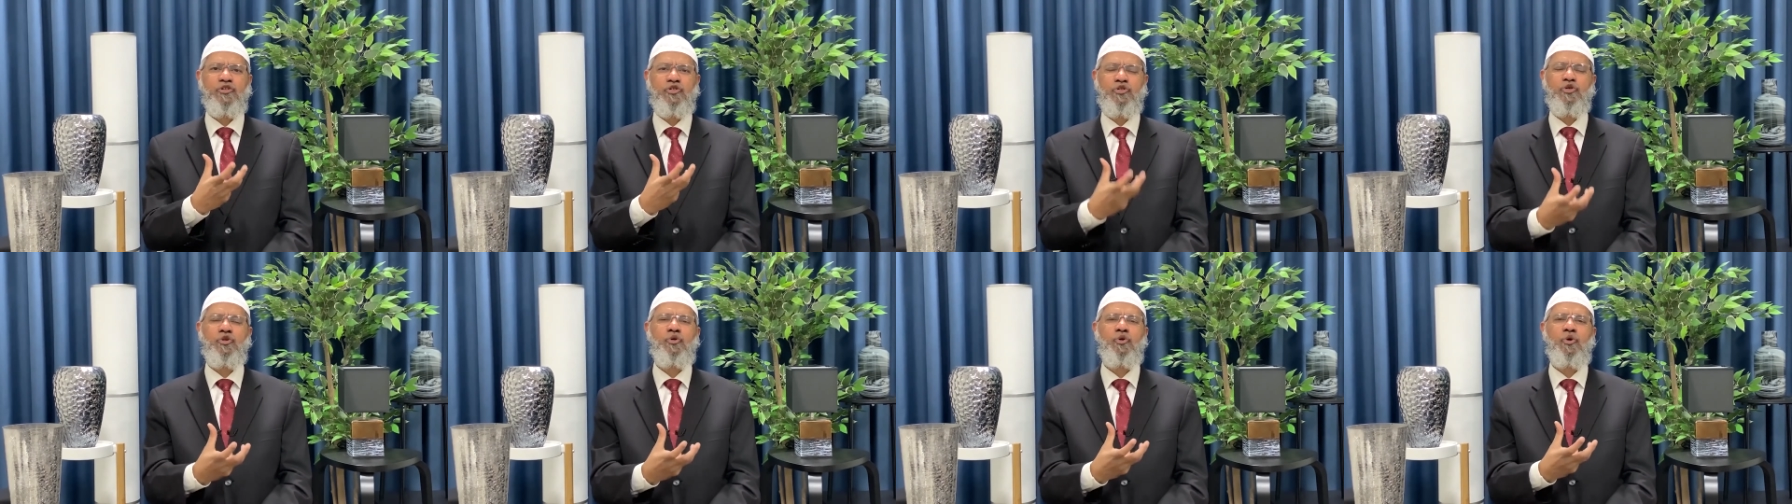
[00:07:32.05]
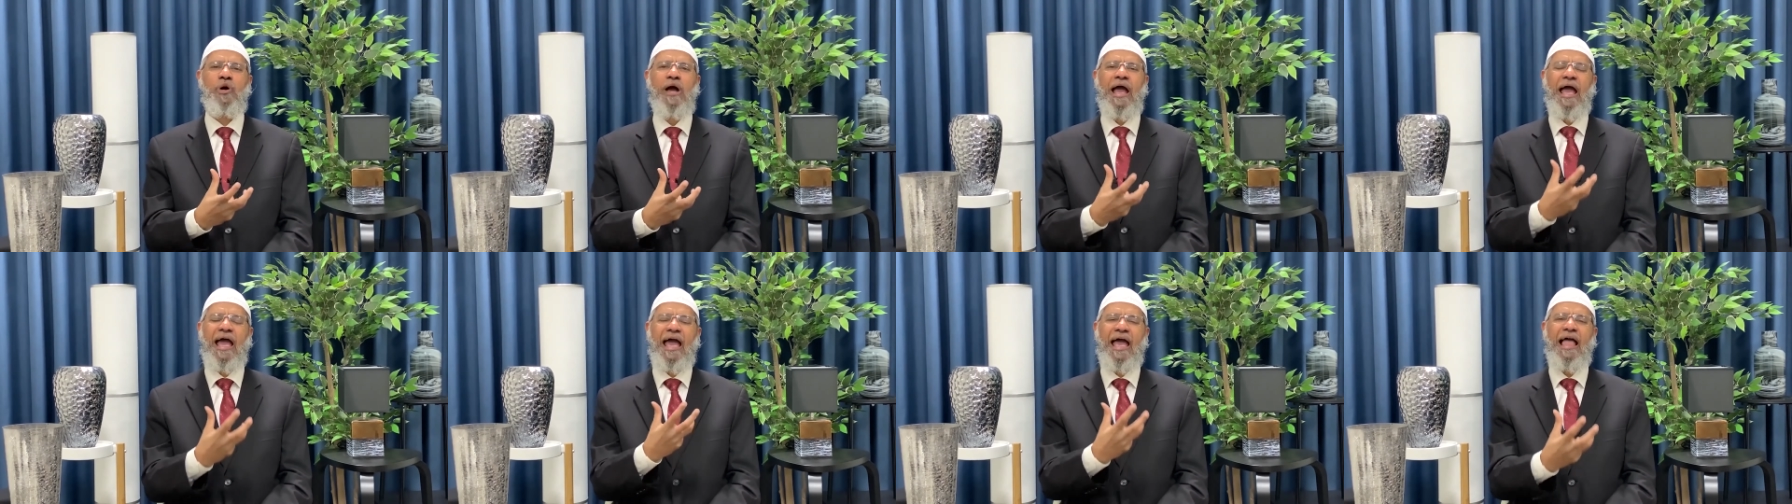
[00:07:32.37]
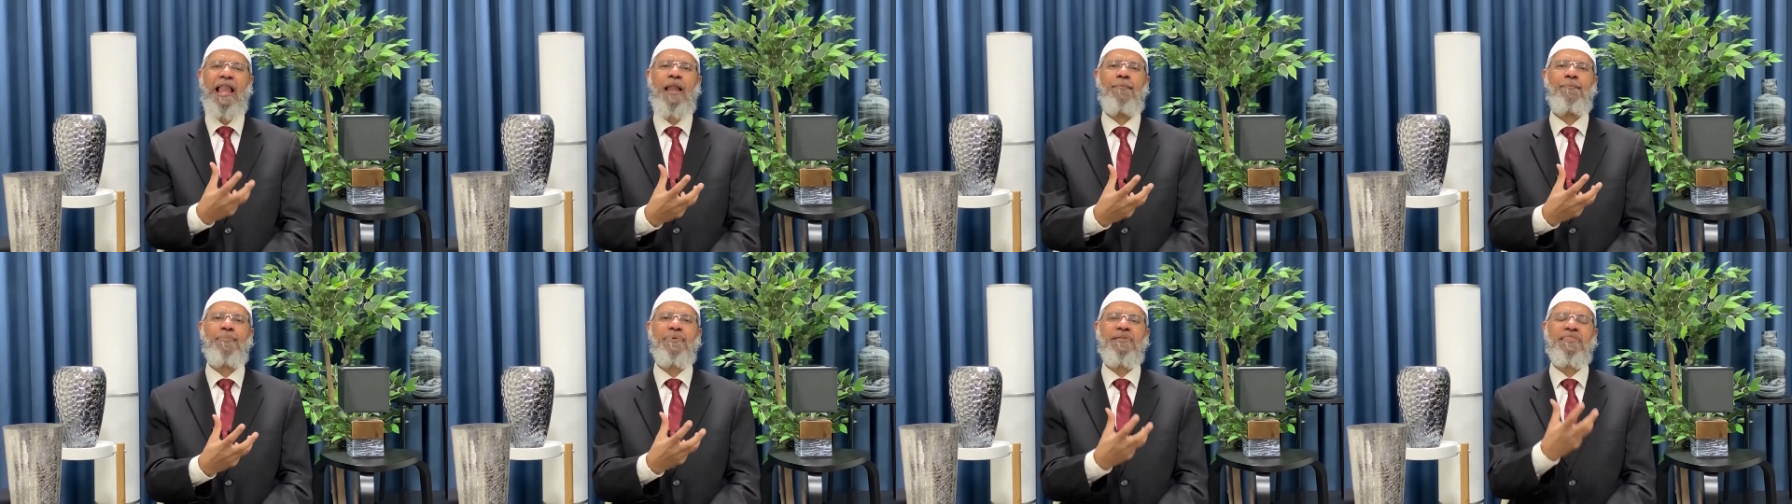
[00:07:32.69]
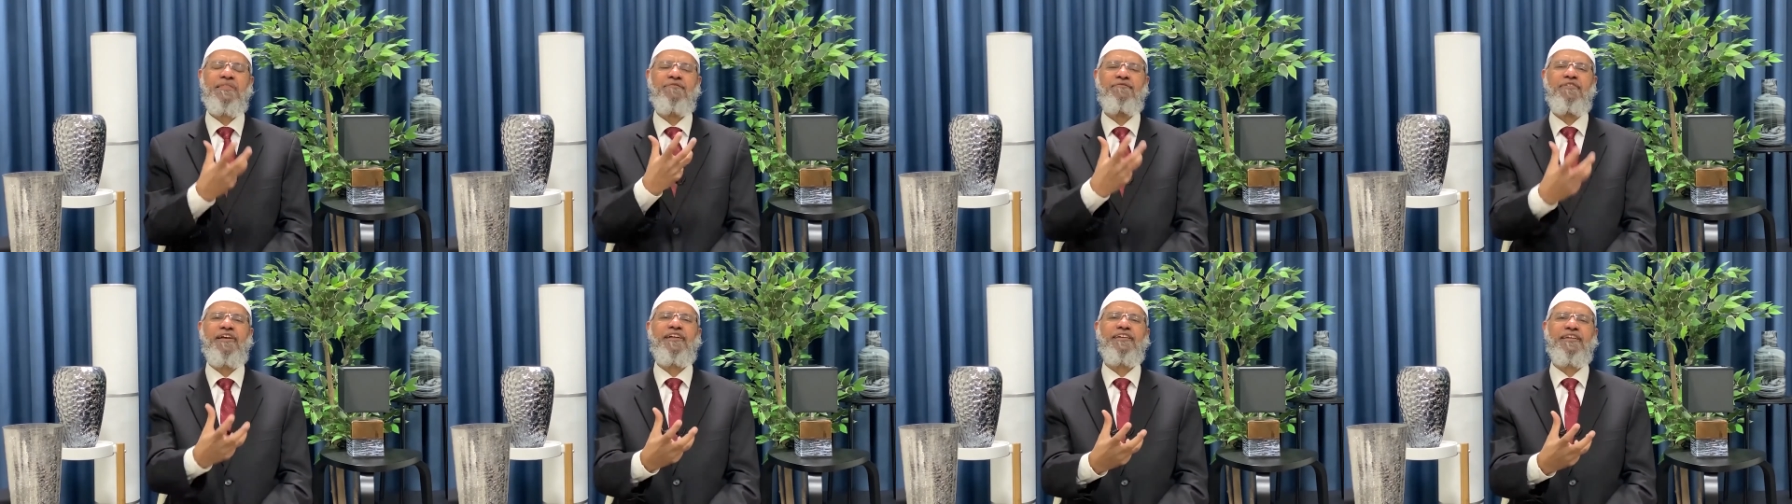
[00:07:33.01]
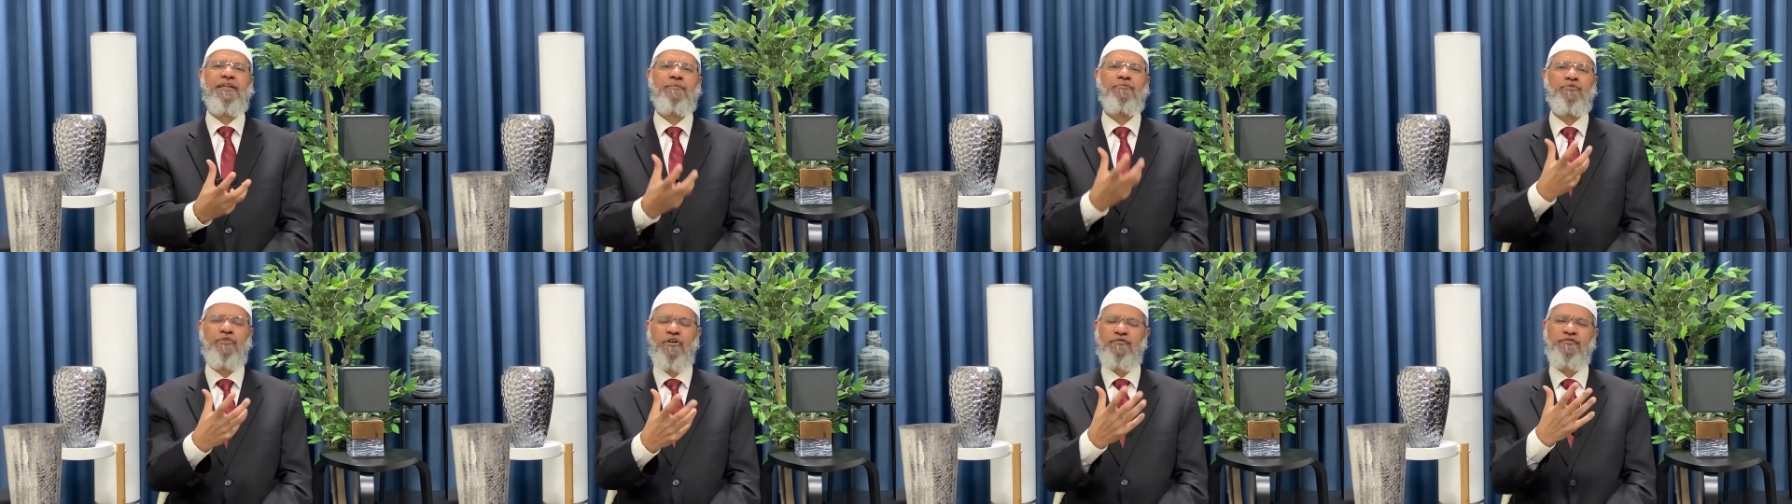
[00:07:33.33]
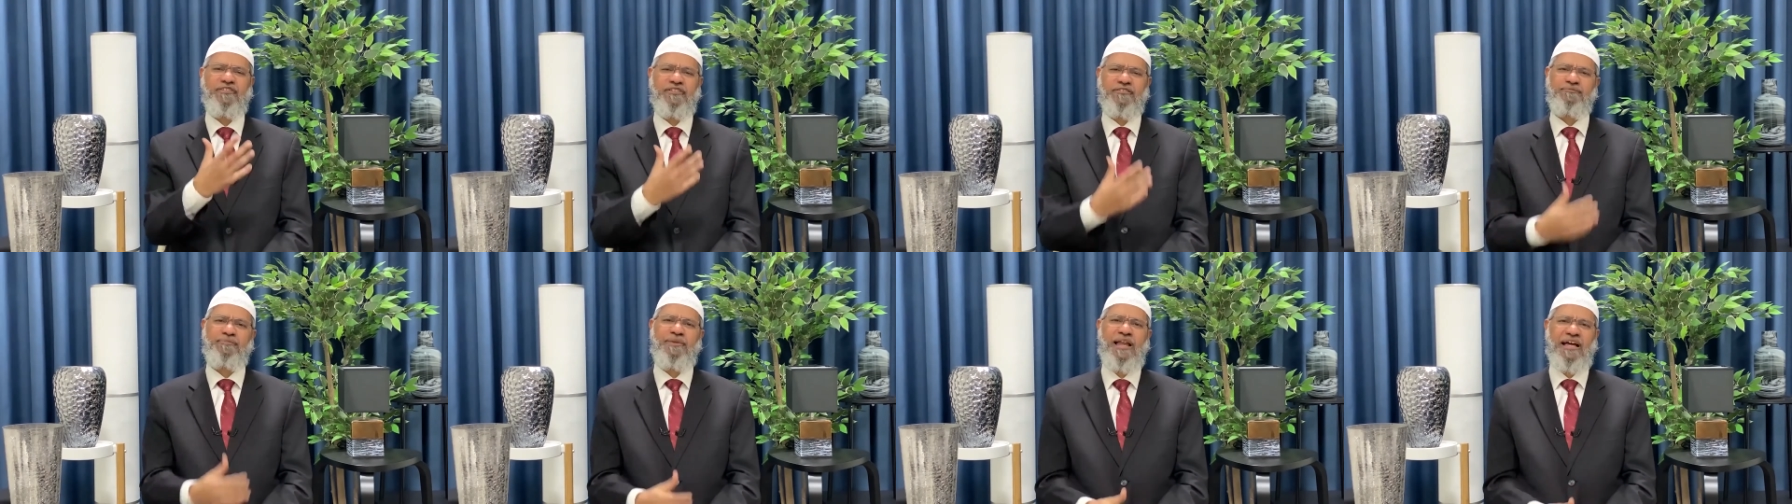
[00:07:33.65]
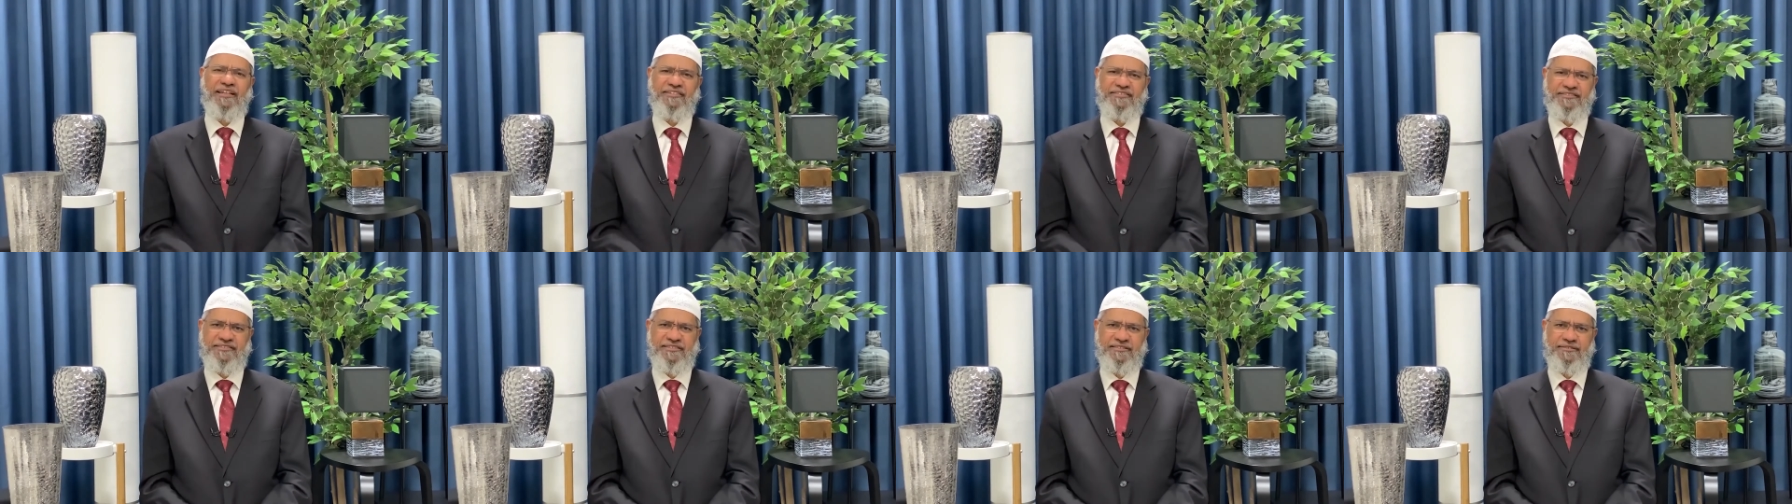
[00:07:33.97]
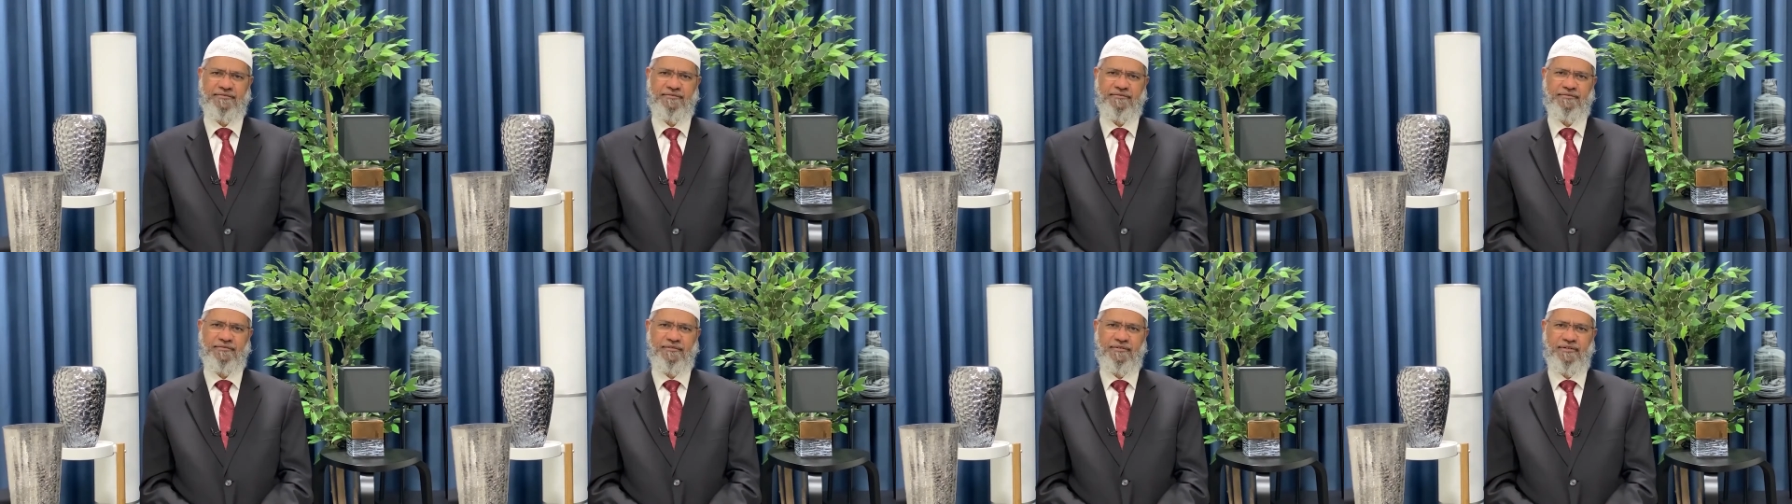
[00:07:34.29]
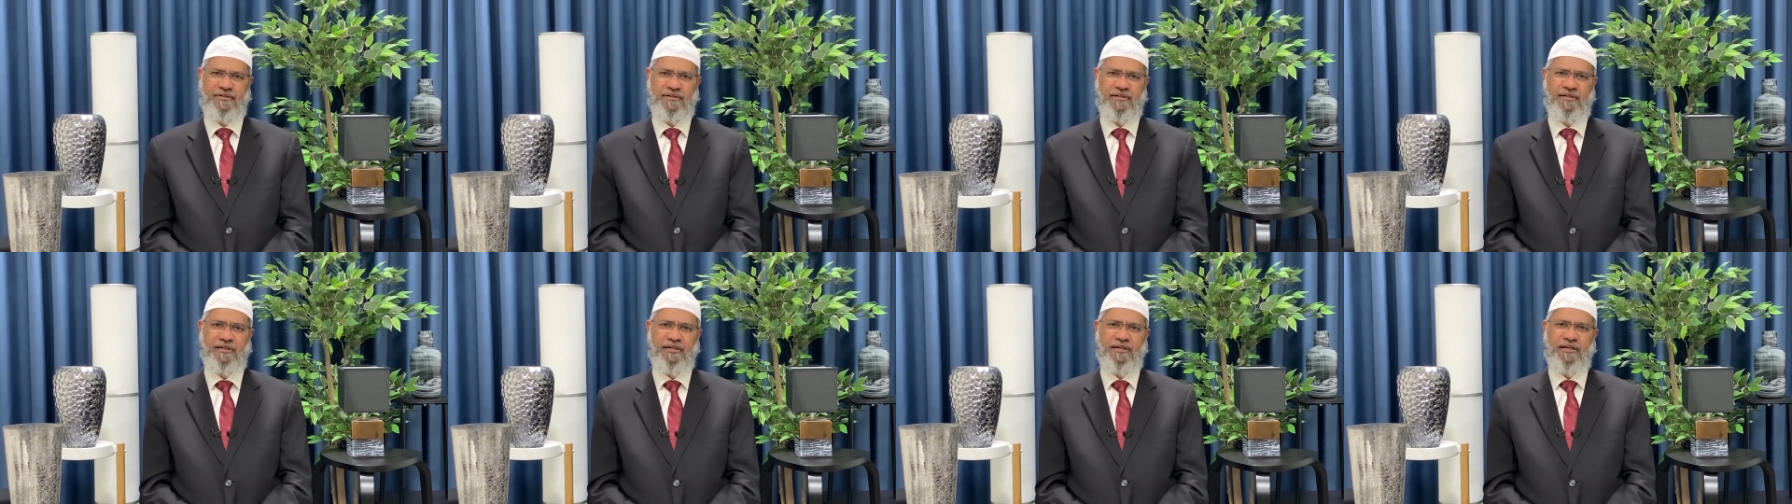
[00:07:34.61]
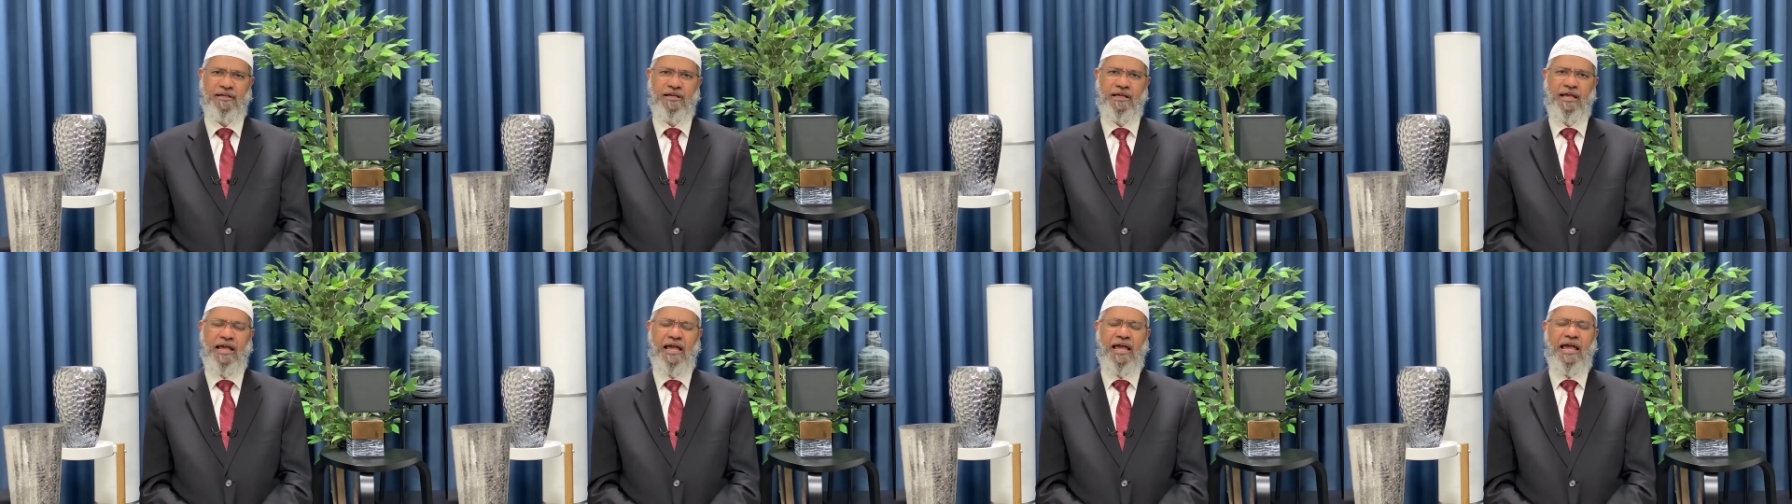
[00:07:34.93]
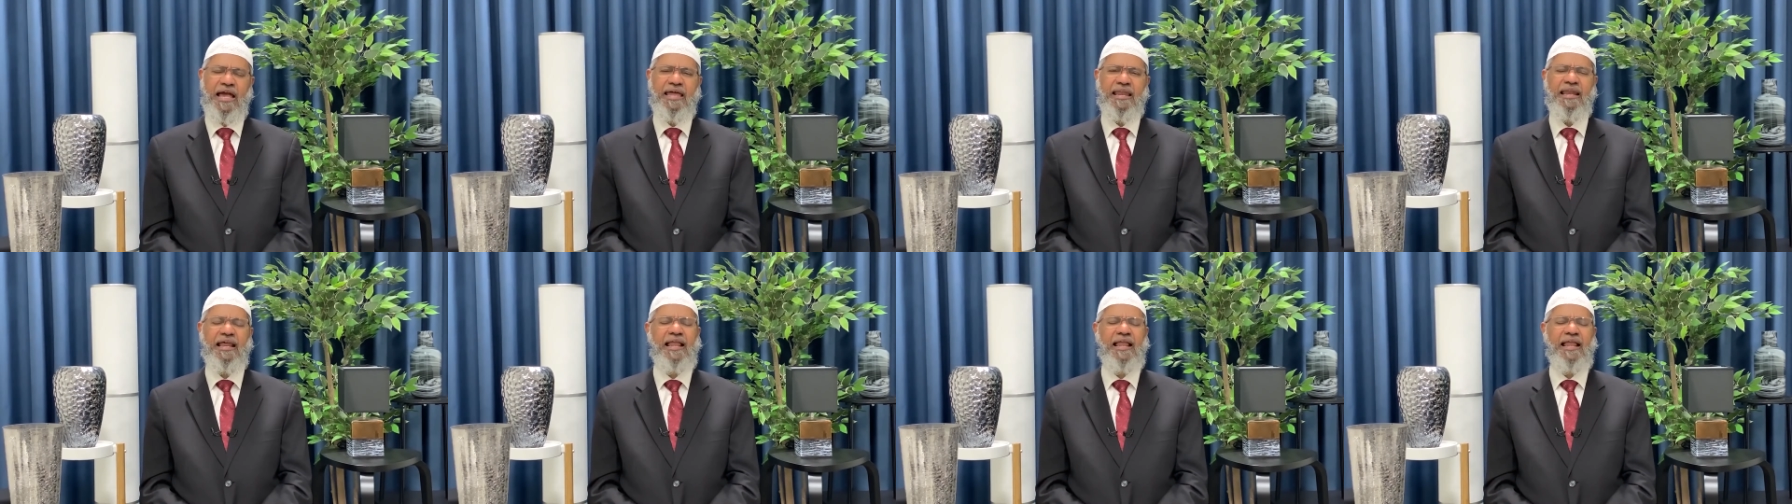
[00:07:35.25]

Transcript: to help the victims of this blast. And